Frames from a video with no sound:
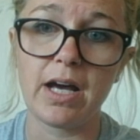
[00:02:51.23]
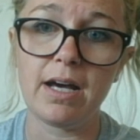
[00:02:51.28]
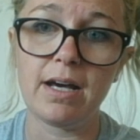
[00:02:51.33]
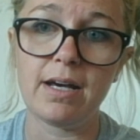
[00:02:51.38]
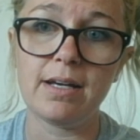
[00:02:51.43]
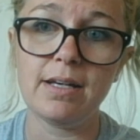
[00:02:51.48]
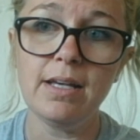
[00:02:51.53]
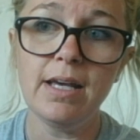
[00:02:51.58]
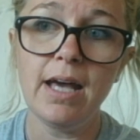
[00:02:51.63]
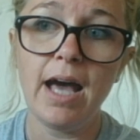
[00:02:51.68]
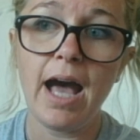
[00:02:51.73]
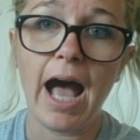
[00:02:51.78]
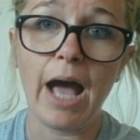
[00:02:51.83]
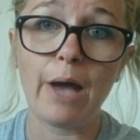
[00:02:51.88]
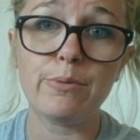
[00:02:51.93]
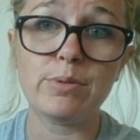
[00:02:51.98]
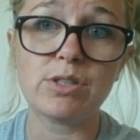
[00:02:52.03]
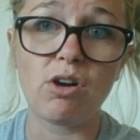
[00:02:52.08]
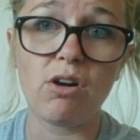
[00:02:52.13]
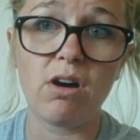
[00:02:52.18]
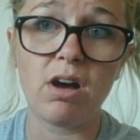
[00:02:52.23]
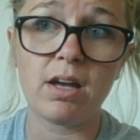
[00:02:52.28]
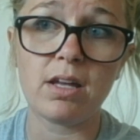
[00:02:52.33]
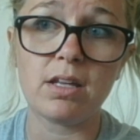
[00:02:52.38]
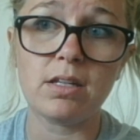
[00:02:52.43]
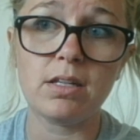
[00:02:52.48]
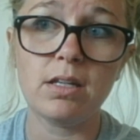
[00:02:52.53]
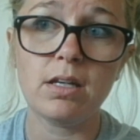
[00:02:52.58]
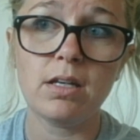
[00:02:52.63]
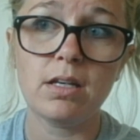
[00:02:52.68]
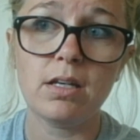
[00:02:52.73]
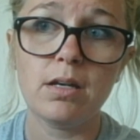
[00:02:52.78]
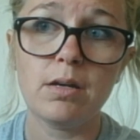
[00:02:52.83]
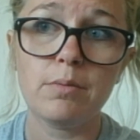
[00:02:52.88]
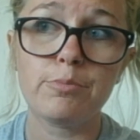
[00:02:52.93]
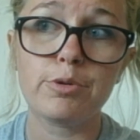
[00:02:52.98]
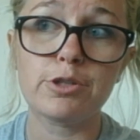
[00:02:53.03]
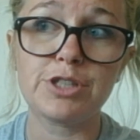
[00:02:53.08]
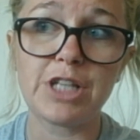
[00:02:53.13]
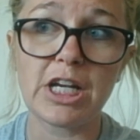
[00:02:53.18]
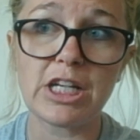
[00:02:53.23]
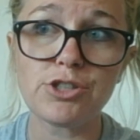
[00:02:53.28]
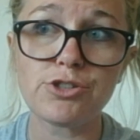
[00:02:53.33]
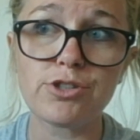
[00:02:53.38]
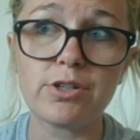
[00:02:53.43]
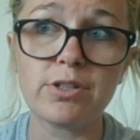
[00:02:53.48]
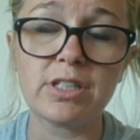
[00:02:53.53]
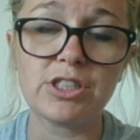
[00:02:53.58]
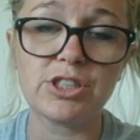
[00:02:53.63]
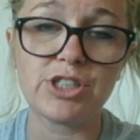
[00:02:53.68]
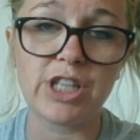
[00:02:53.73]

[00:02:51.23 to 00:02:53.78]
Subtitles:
I was on progesterone